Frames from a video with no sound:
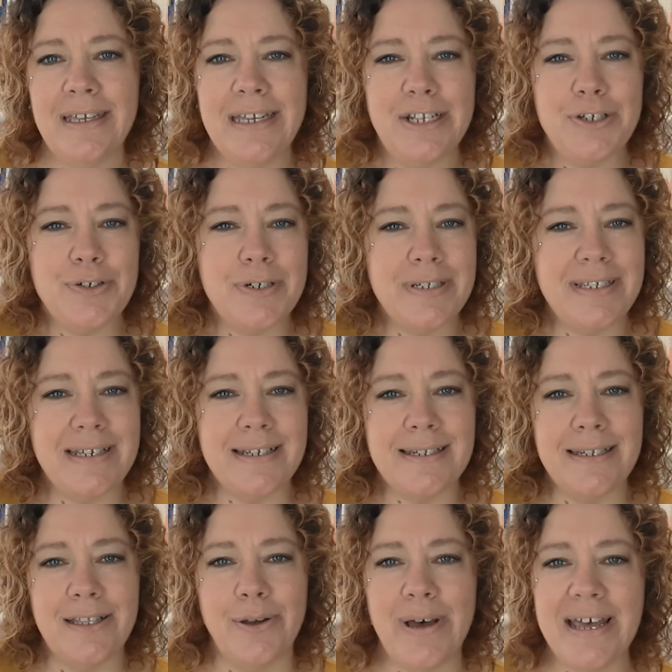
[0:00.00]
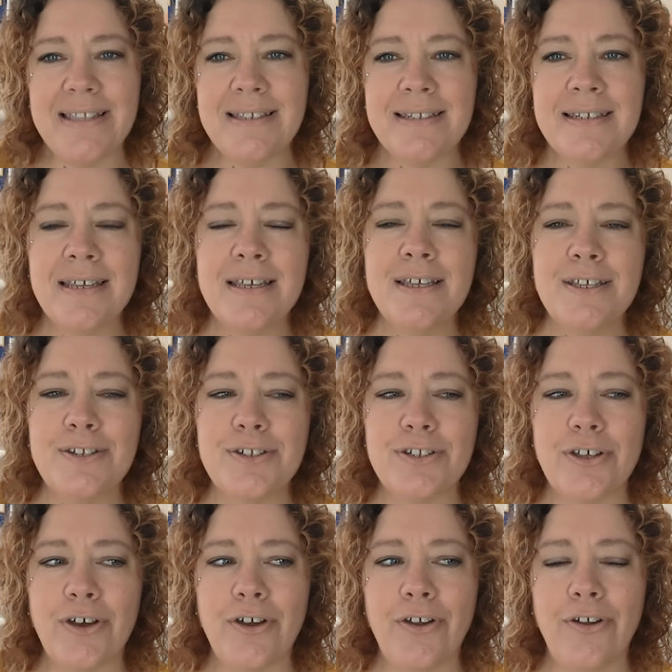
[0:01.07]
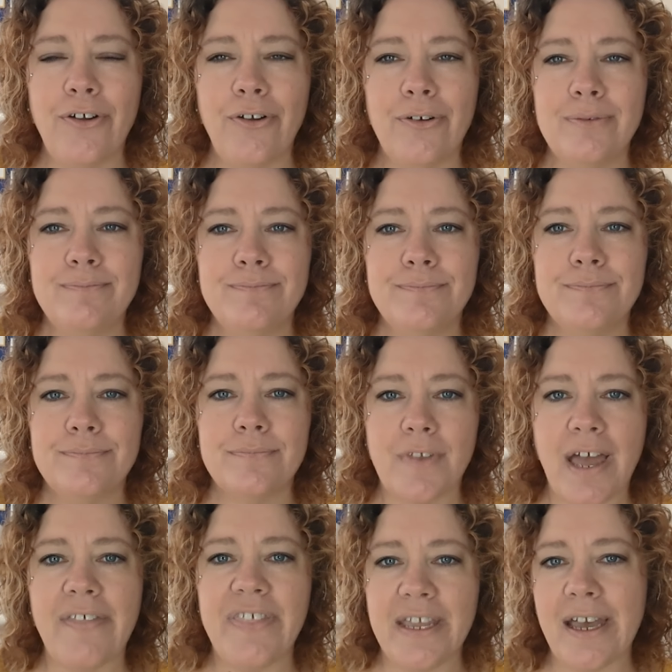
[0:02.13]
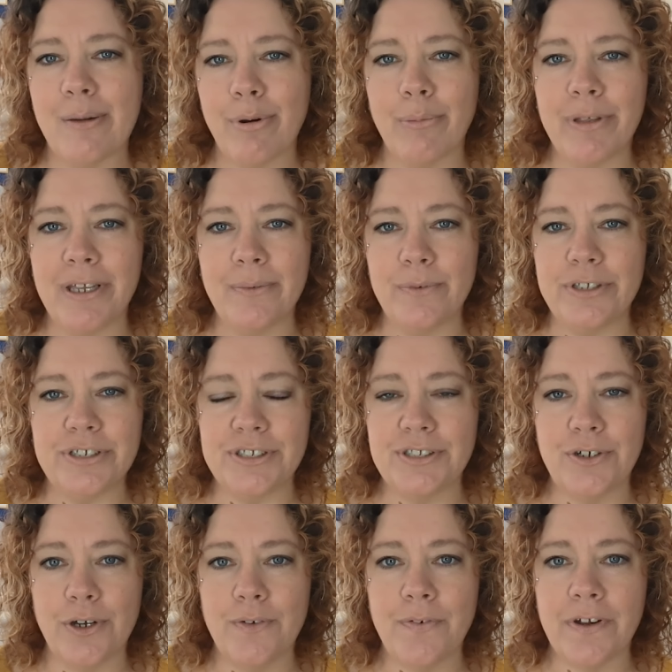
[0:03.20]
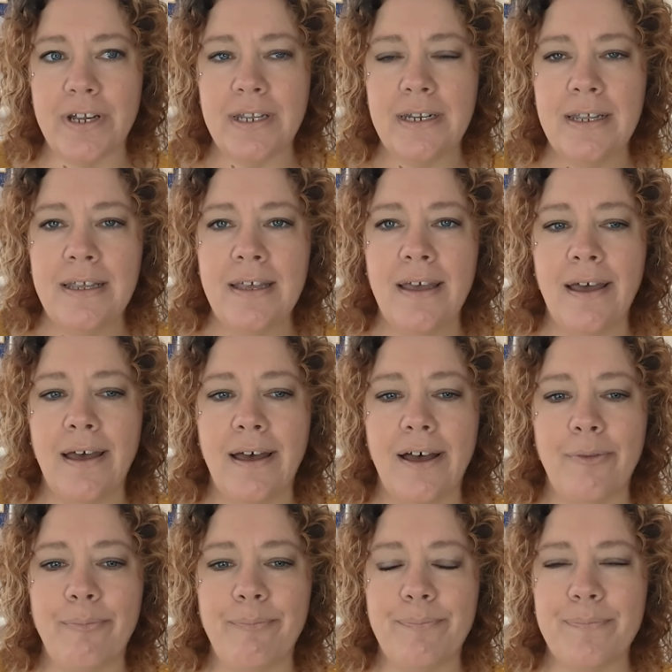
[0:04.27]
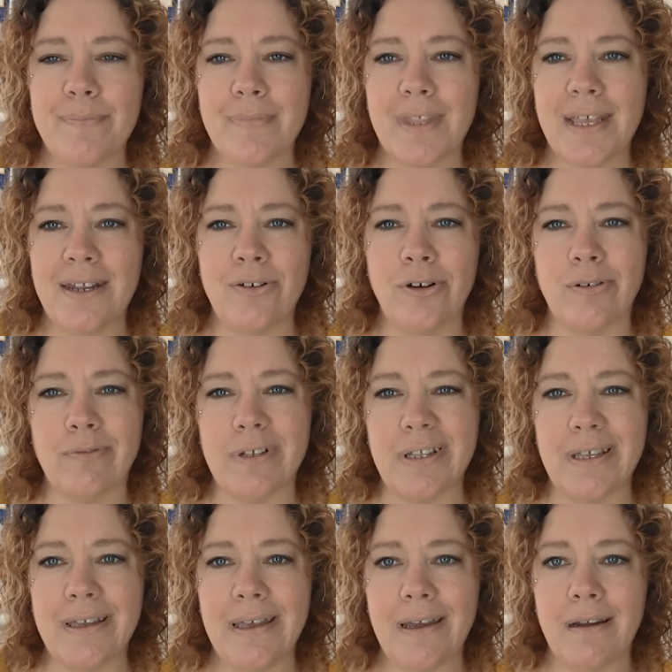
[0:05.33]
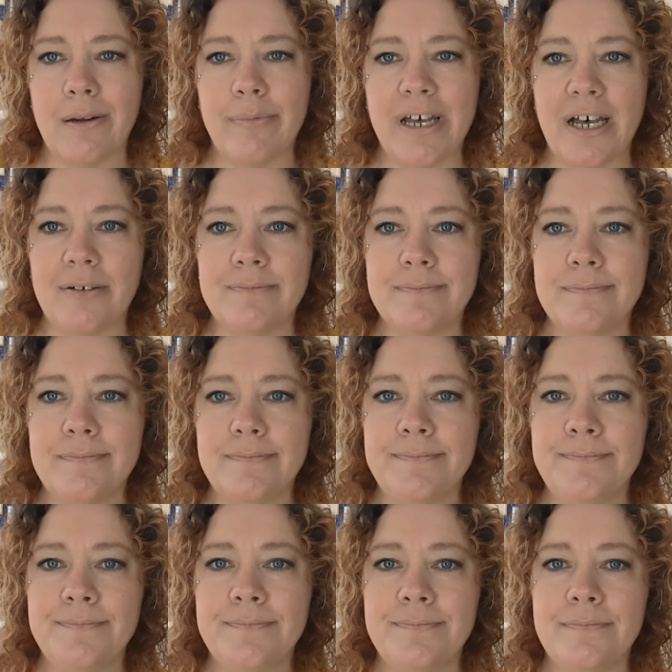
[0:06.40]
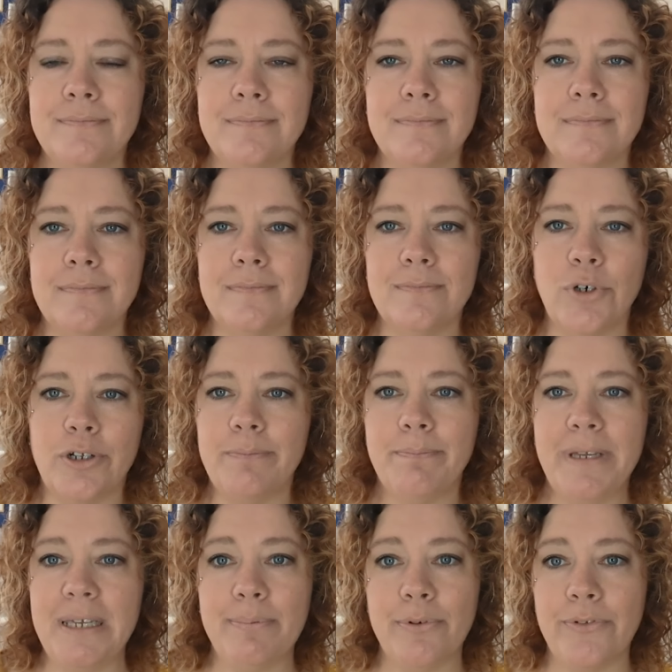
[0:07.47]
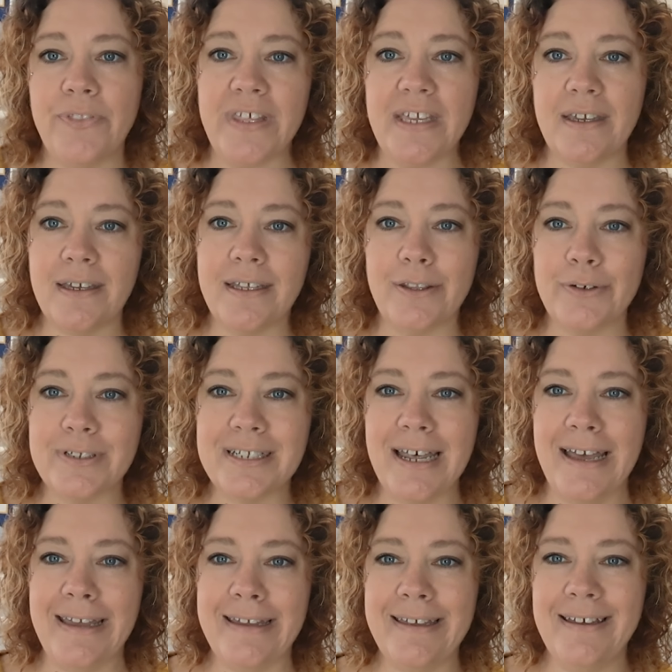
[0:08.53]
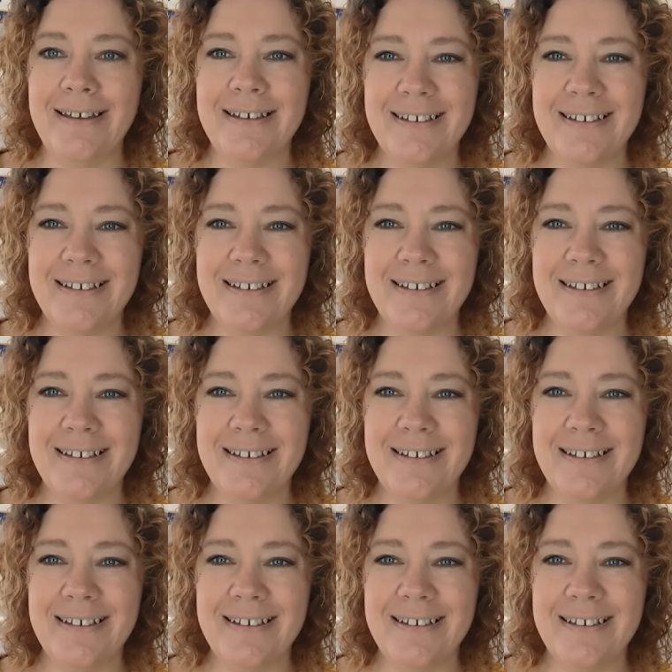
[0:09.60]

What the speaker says: interesting silhouettes. So I think I probably would just go for it and not really care about what people think it looks like.